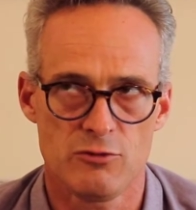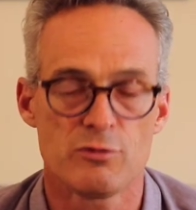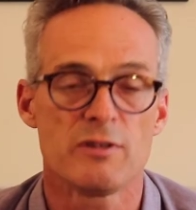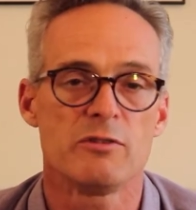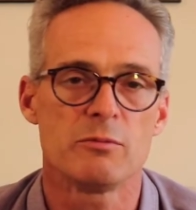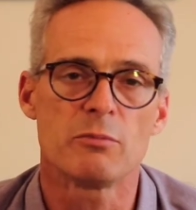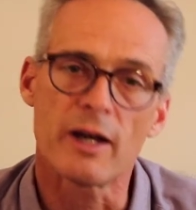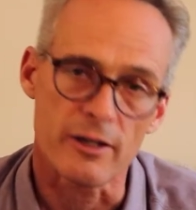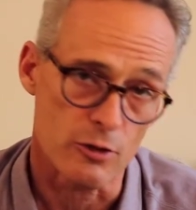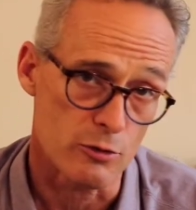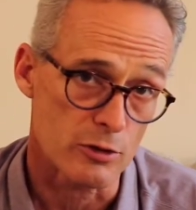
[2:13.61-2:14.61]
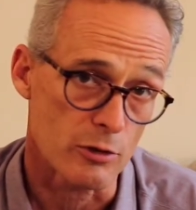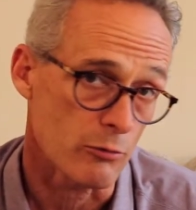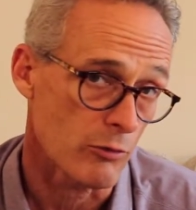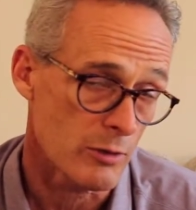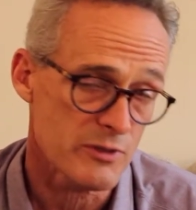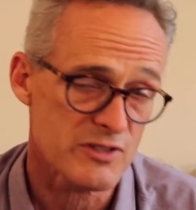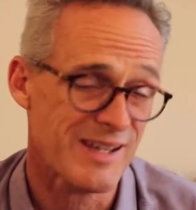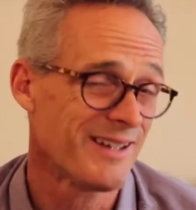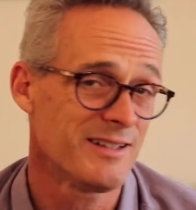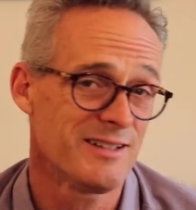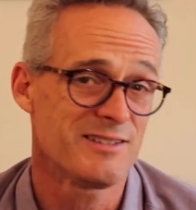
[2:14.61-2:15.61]
driven by oak aromas,
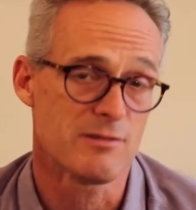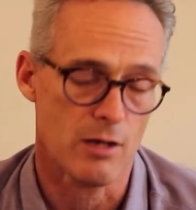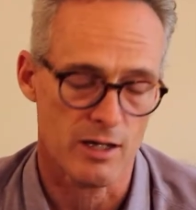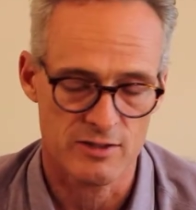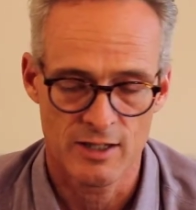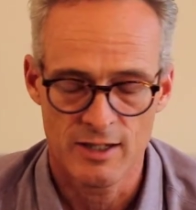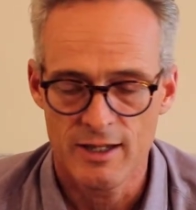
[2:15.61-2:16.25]
and it is not.